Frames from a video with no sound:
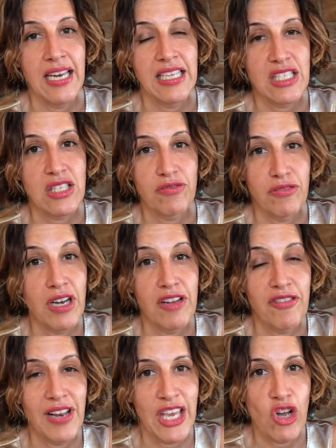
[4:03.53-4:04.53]
it's really
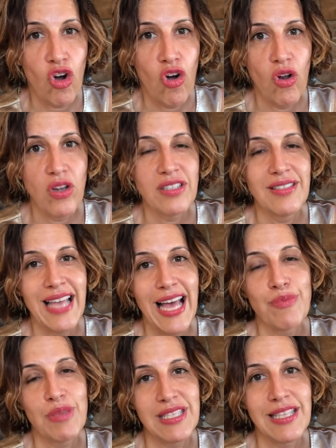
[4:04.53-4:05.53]
feeling cold,
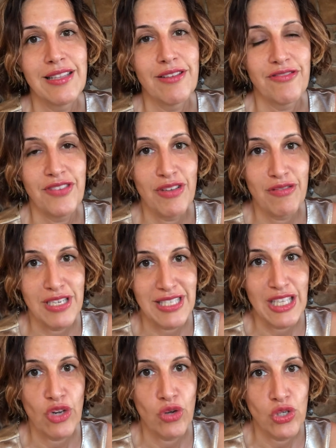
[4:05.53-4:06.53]
that means that the fever is
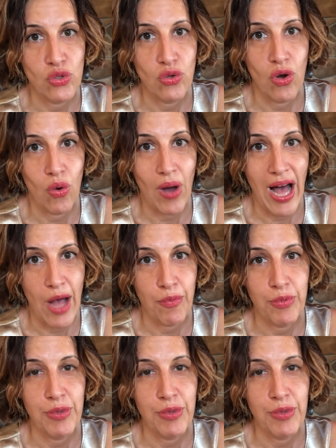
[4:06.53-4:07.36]
still going to go up